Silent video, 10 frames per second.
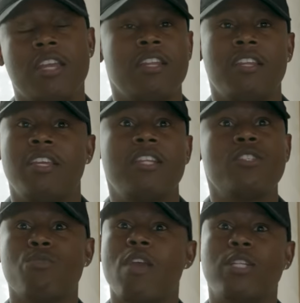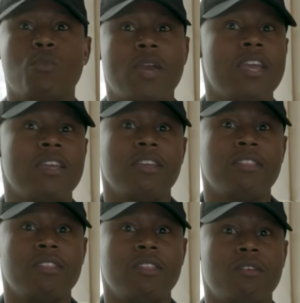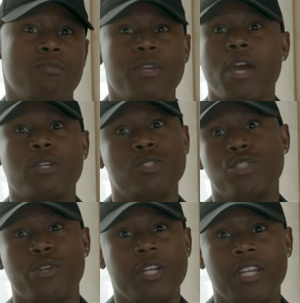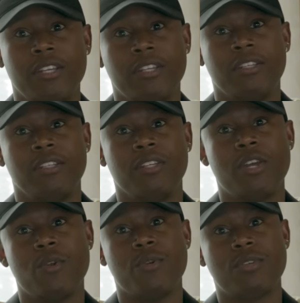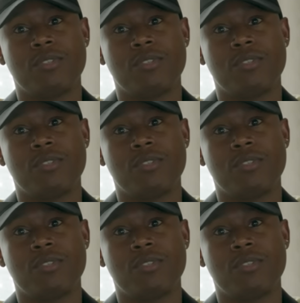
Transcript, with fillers: in an indirect way Rihanna's journey, you know,